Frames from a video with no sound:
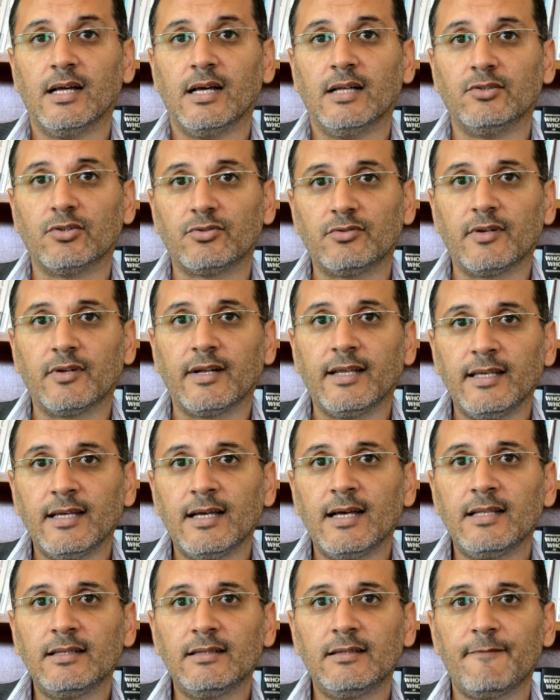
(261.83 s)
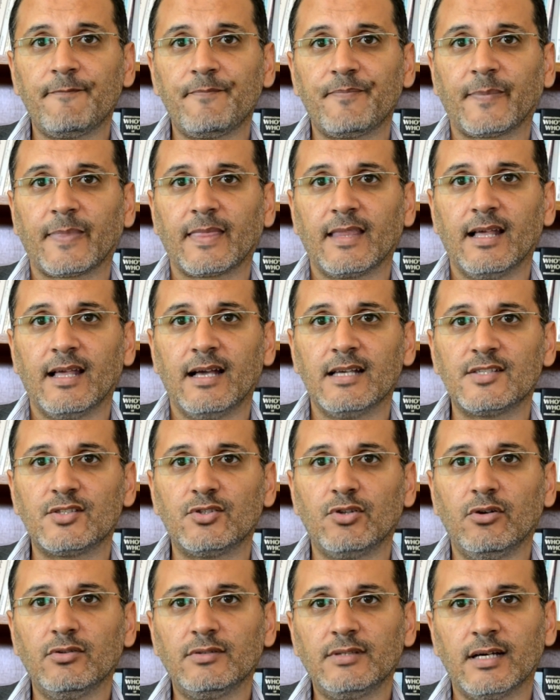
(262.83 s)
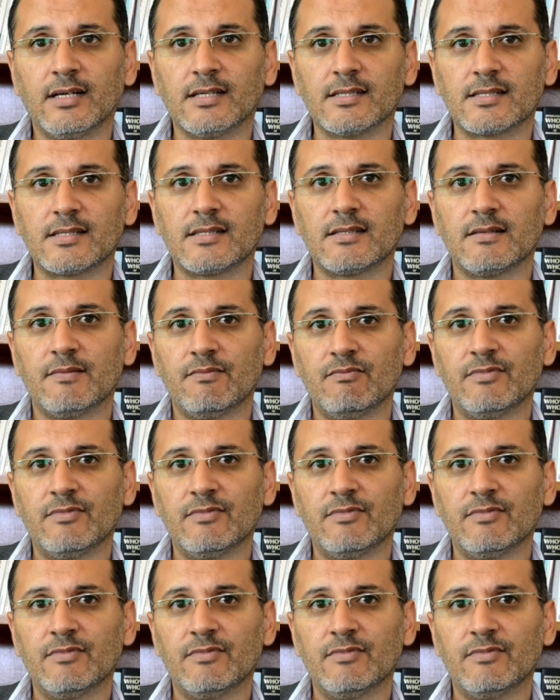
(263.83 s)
Dr. Iyad has taught us